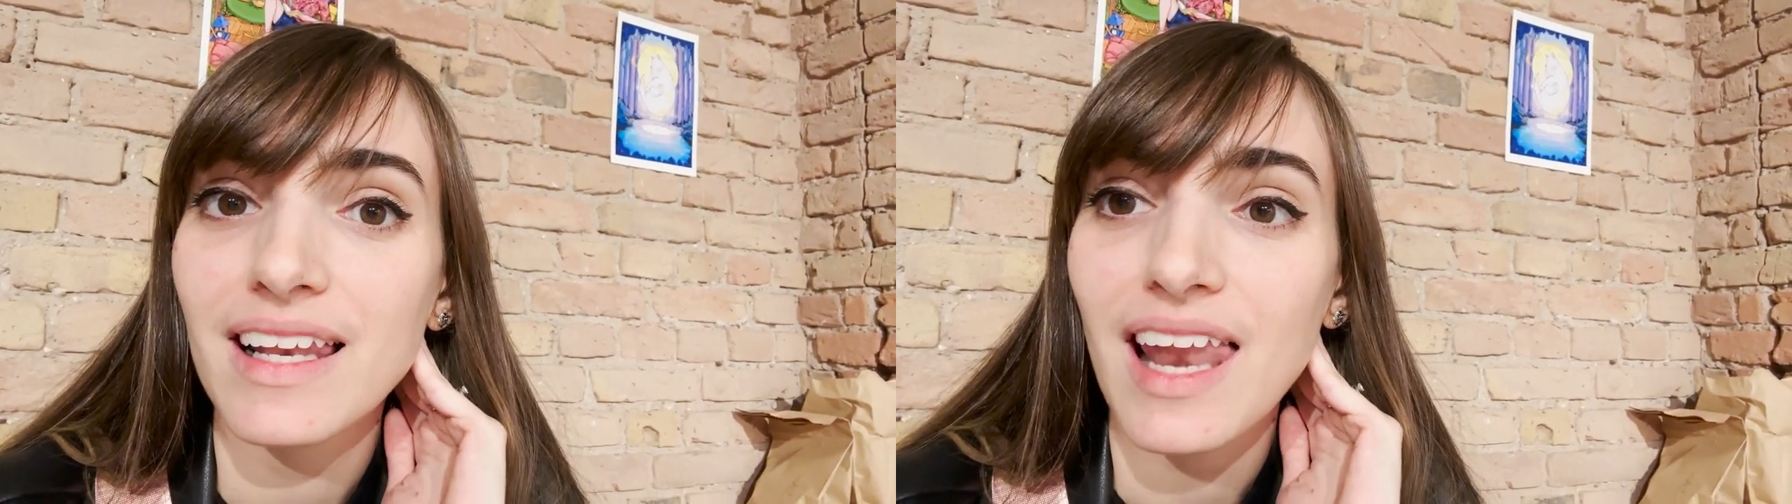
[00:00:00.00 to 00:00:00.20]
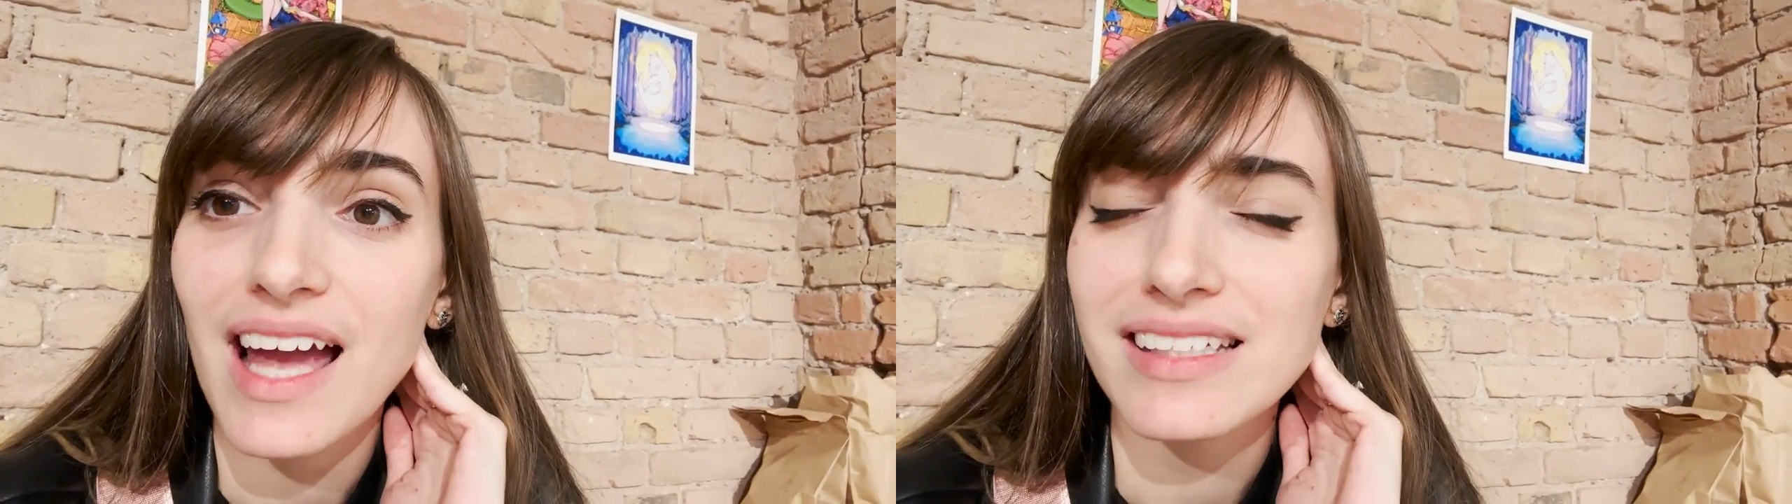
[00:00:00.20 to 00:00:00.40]

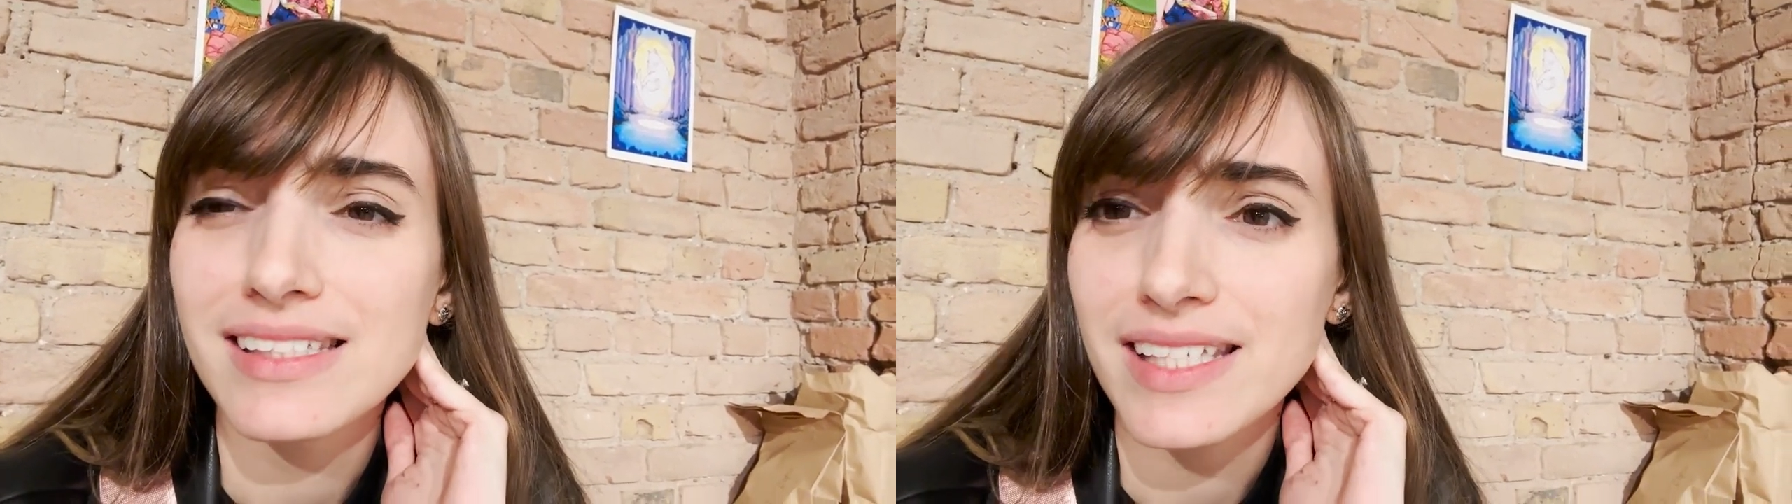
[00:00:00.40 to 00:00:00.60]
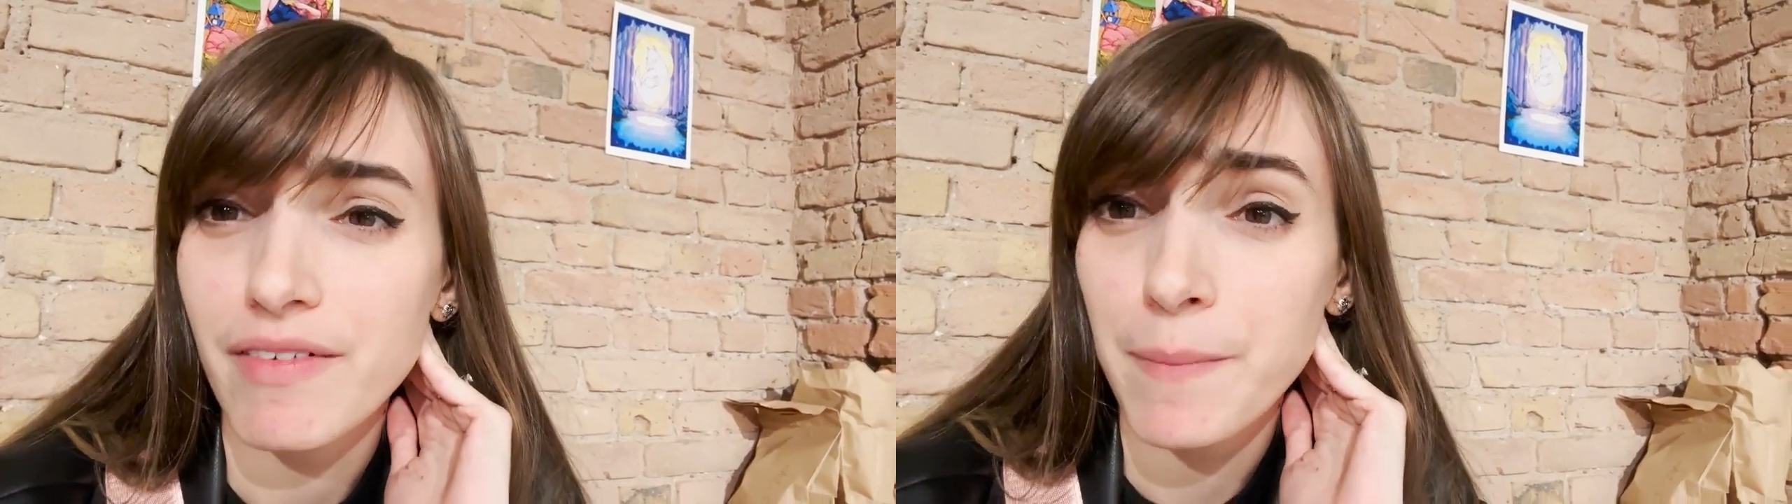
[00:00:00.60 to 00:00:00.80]
like